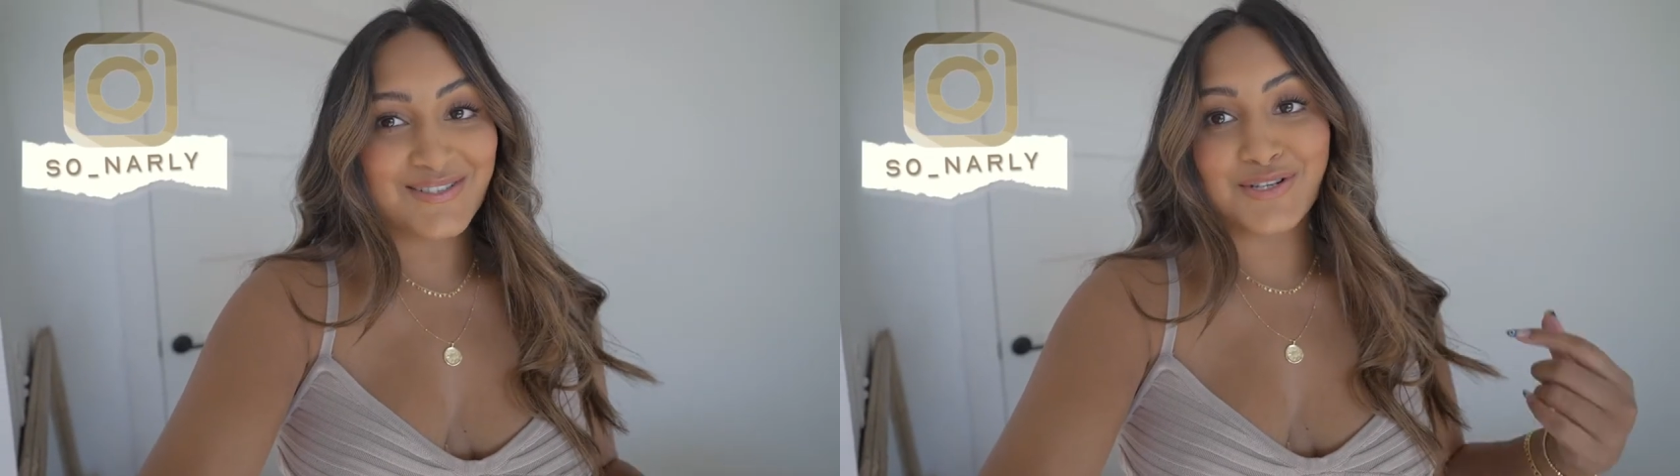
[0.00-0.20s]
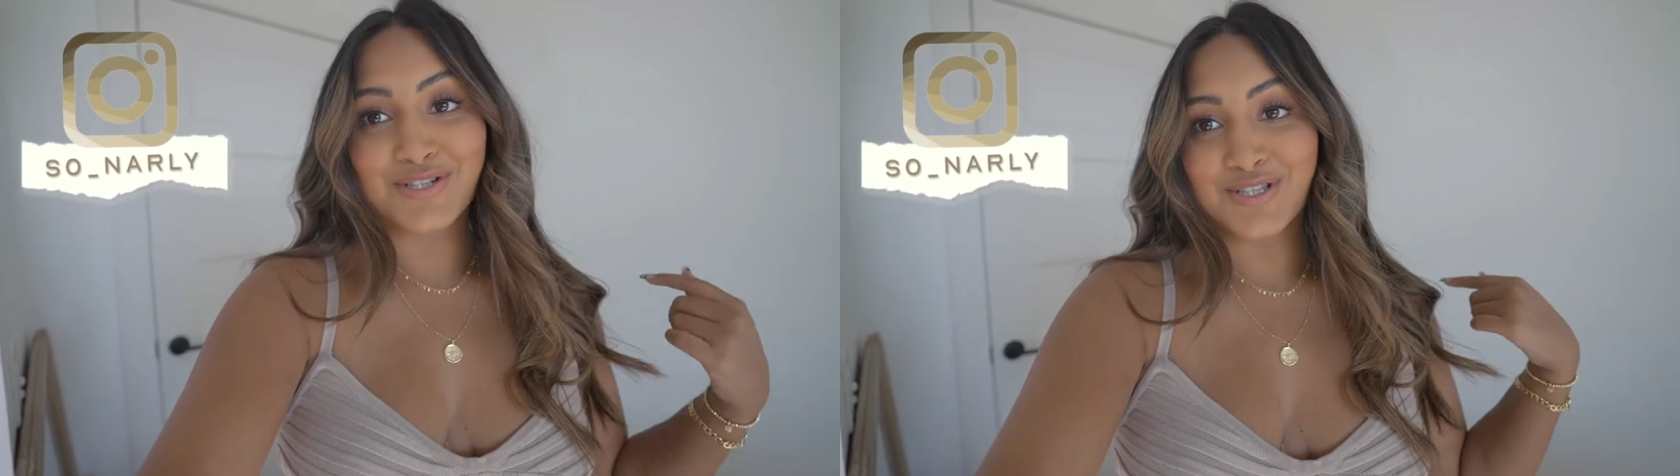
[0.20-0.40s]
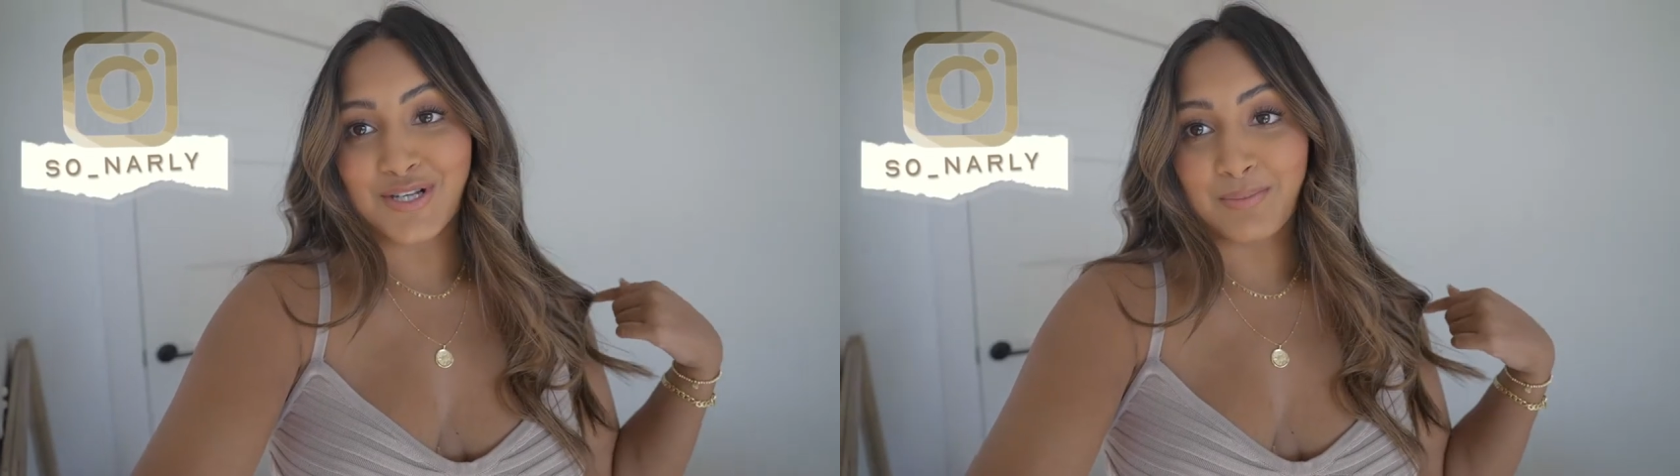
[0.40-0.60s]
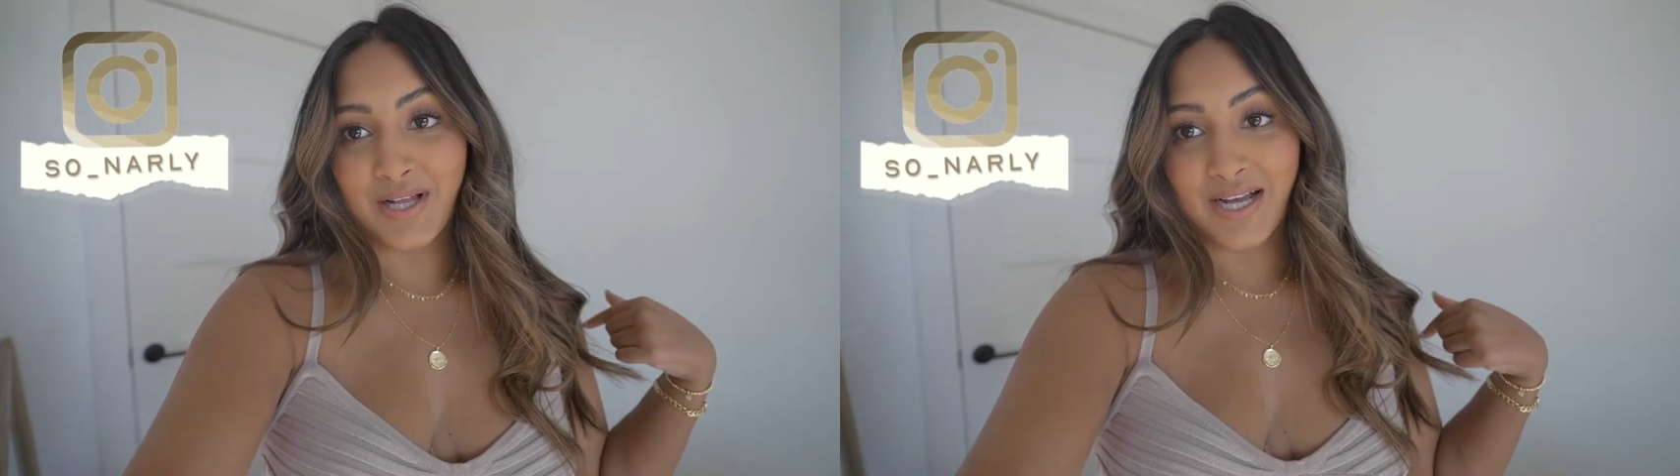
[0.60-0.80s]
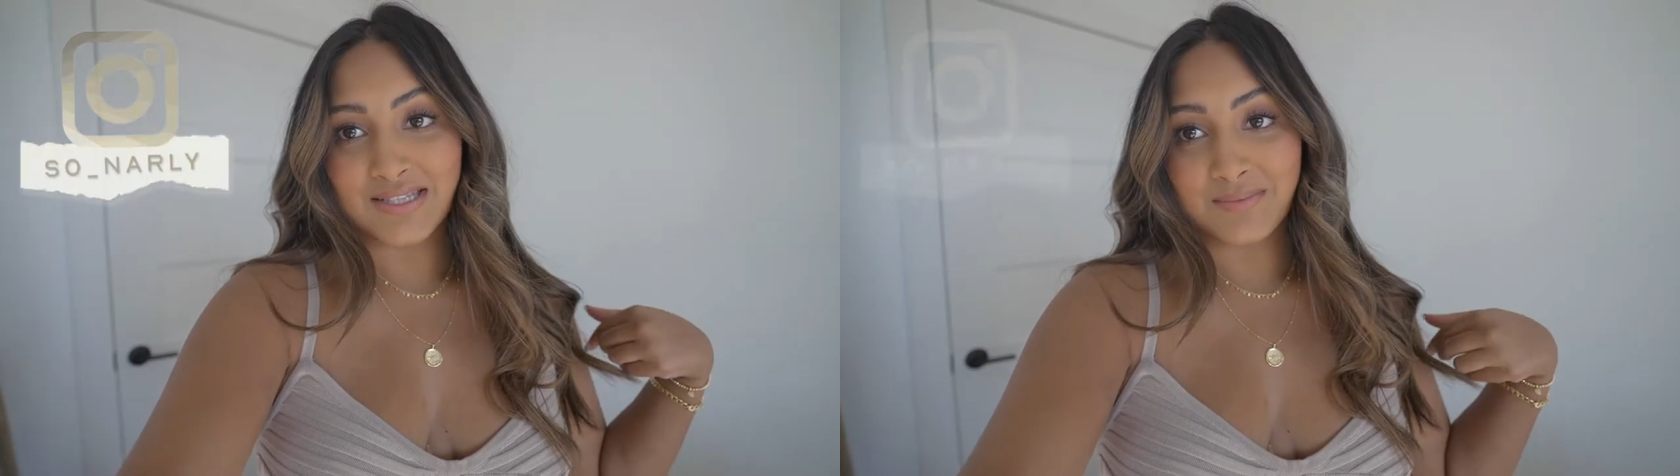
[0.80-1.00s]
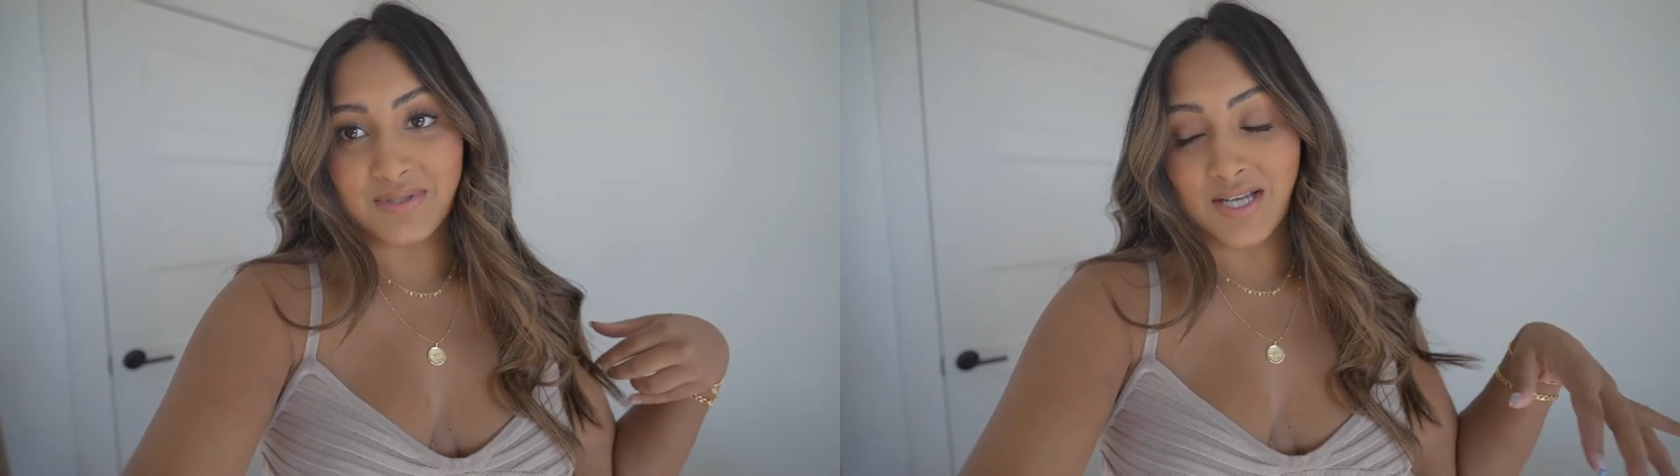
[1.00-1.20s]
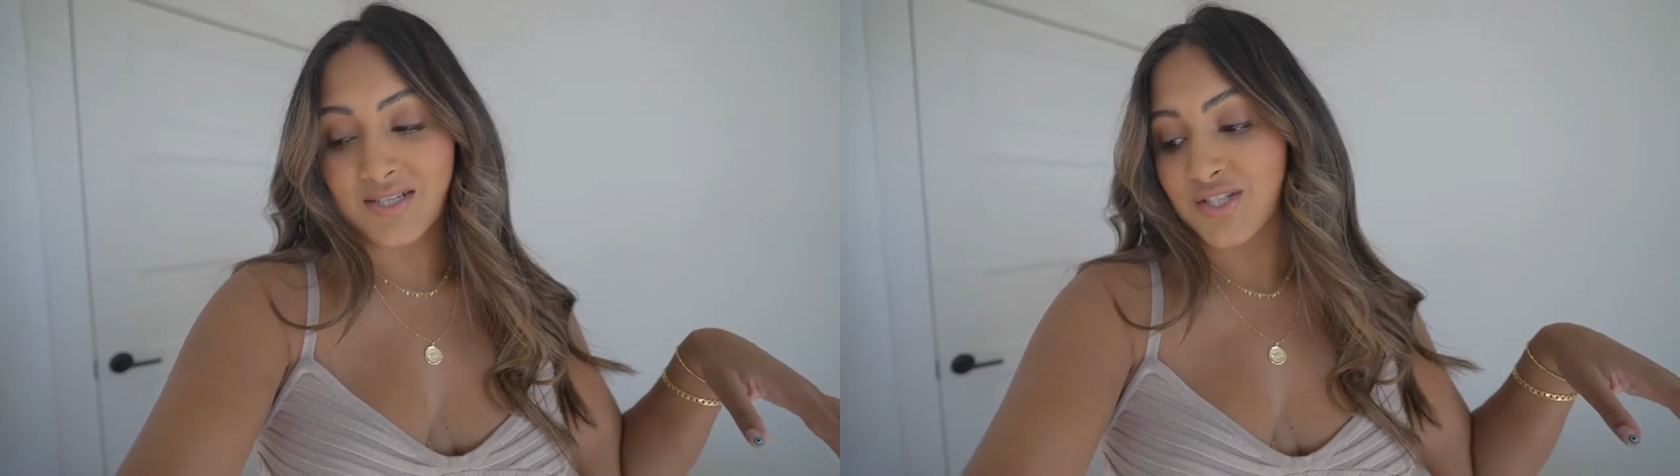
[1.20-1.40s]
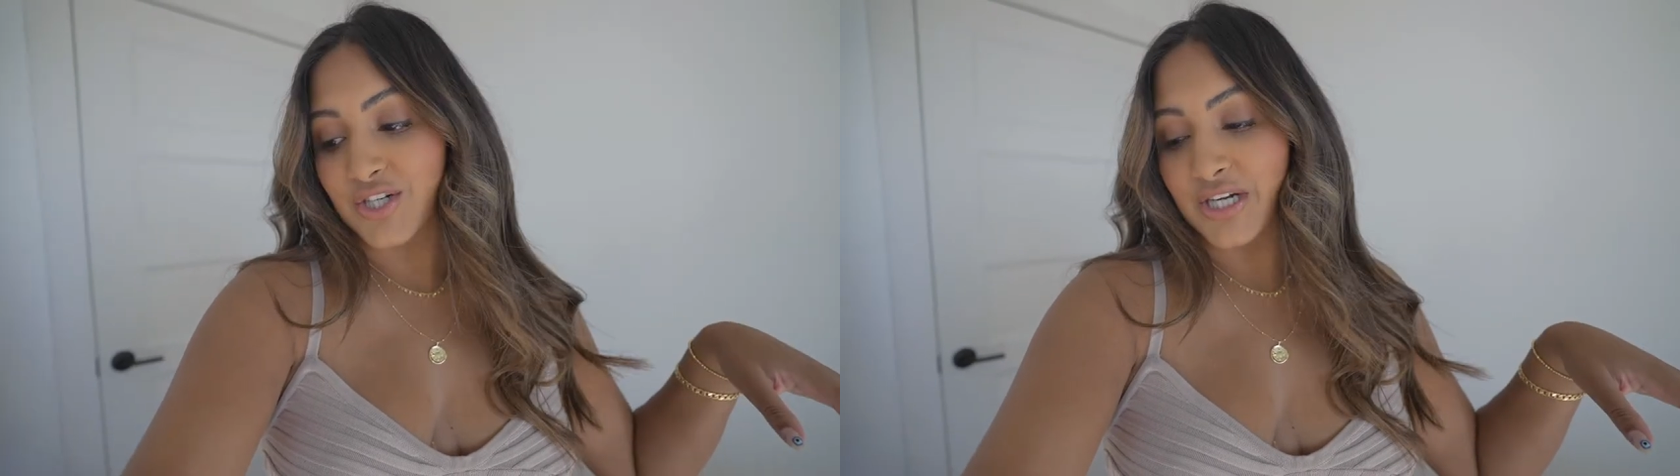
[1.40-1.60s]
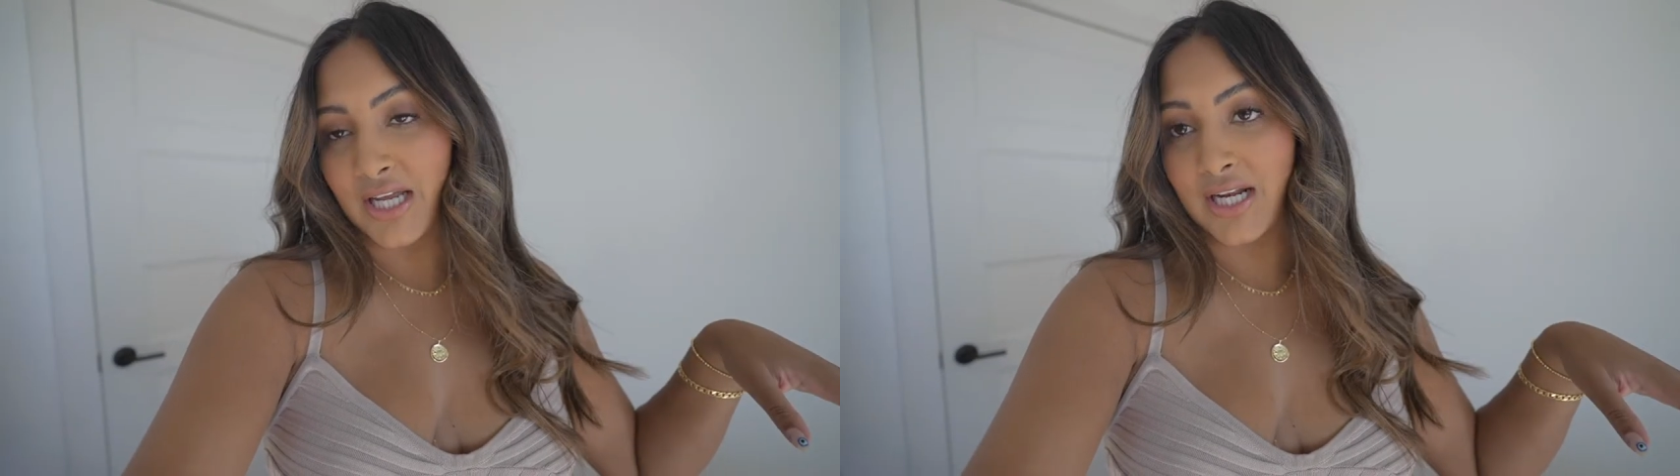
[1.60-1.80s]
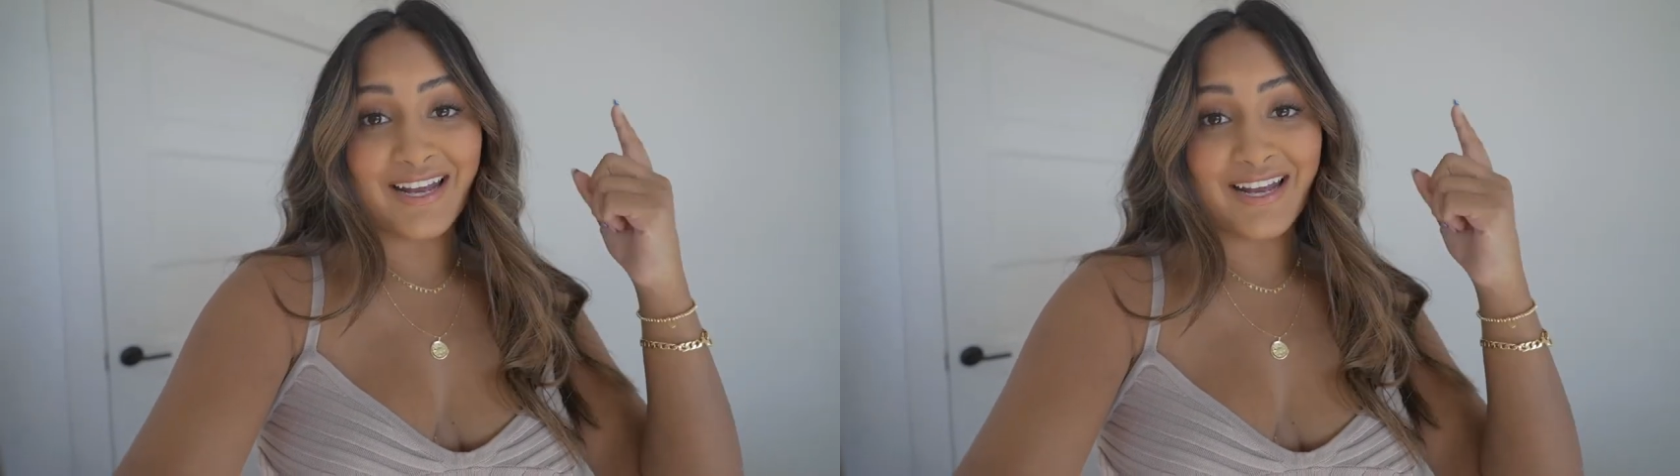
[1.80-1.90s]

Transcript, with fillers: so I just applied some sunscreen,